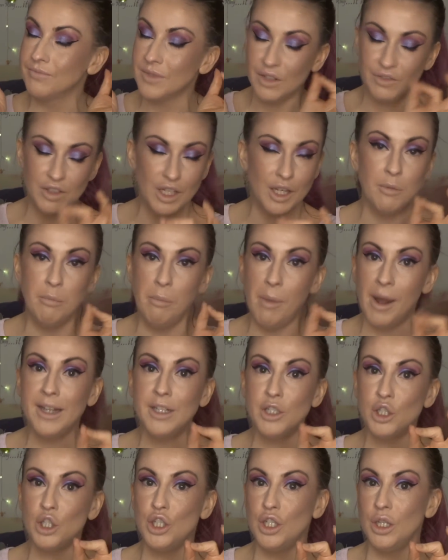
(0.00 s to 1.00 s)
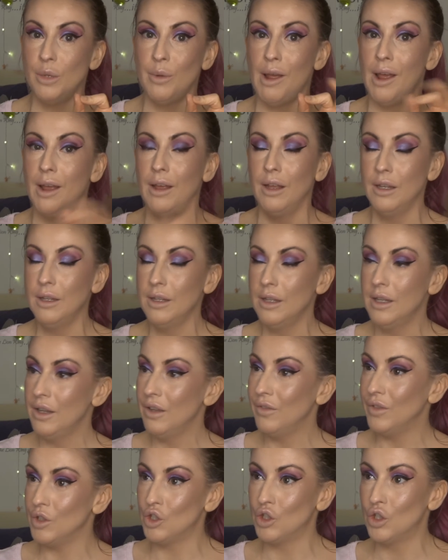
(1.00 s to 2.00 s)
if you can manage to do it,
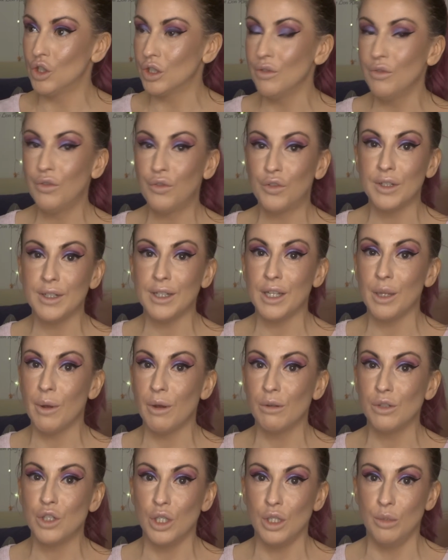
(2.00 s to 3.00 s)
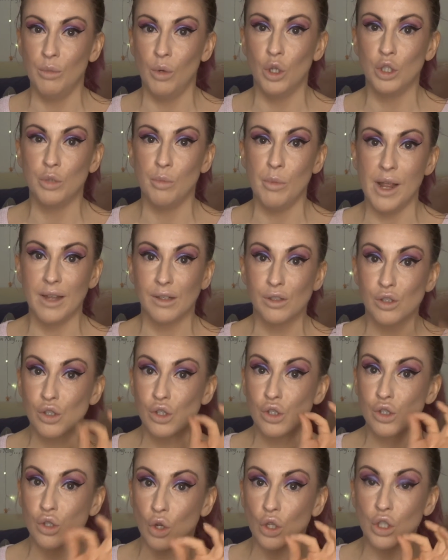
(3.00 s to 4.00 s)
if it doesn't freak you out too much, makes
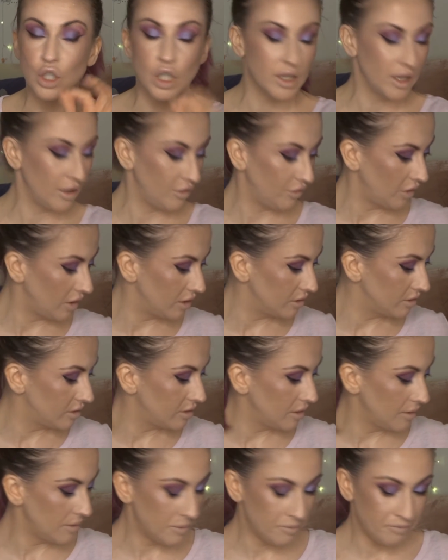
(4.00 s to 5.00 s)
such a difference.